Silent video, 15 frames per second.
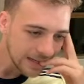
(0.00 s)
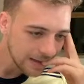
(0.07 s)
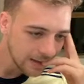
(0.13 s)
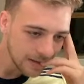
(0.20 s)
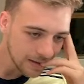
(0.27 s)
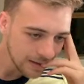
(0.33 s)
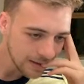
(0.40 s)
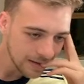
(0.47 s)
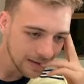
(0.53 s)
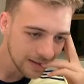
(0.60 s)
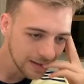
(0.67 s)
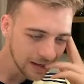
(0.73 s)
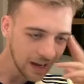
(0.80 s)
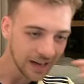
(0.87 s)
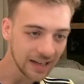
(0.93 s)
Oh,
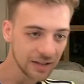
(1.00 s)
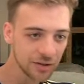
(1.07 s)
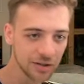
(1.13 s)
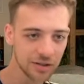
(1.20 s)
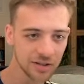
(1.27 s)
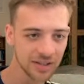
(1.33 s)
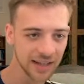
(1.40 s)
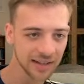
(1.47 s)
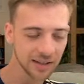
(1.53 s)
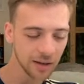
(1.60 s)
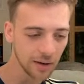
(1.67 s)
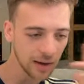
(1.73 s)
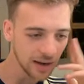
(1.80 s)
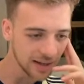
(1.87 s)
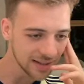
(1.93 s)
I literally just had to
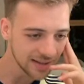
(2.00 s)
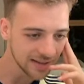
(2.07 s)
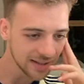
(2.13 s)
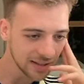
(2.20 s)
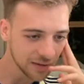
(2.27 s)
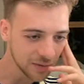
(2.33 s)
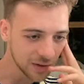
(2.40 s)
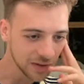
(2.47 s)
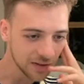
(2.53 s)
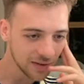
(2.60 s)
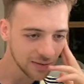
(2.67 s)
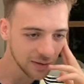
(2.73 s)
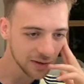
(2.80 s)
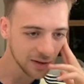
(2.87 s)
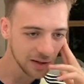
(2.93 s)
go hide and seek
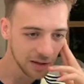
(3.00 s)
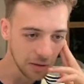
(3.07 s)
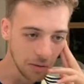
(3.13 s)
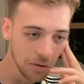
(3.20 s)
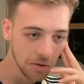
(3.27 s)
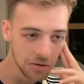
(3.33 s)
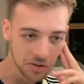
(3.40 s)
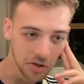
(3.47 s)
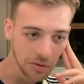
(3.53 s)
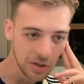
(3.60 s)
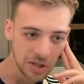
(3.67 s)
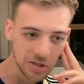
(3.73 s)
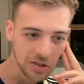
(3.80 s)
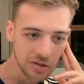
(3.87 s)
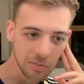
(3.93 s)
for going, oh, it's so
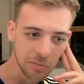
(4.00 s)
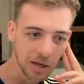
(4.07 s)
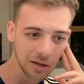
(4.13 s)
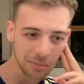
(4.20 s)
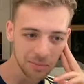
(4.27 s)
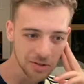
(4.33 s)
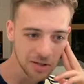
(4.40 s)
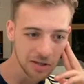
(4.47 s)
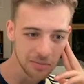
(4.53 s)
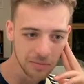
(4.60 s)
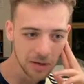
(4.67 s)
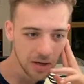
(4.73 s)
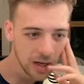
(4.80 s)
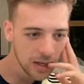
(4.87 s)
easy to pick a team.